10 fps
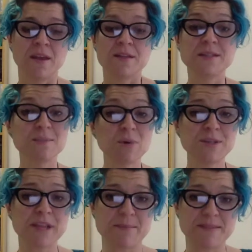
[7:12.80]
Some more
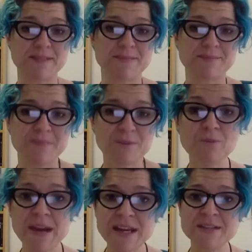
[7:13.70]
tips.
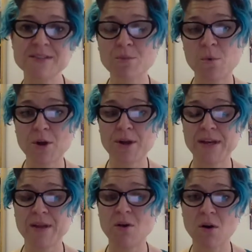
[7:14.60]
Read the
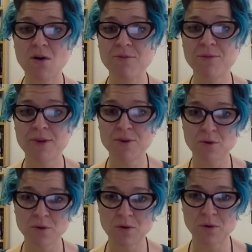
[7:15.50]
wording of
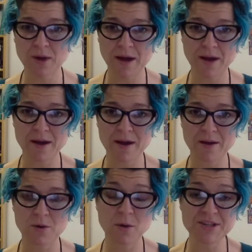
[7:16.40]
your
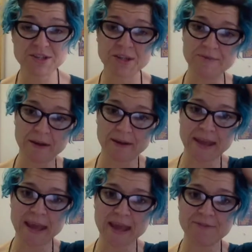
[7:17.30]
question very
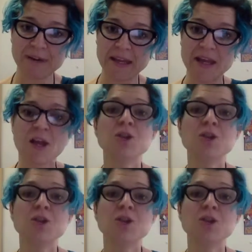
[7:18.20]
carefully.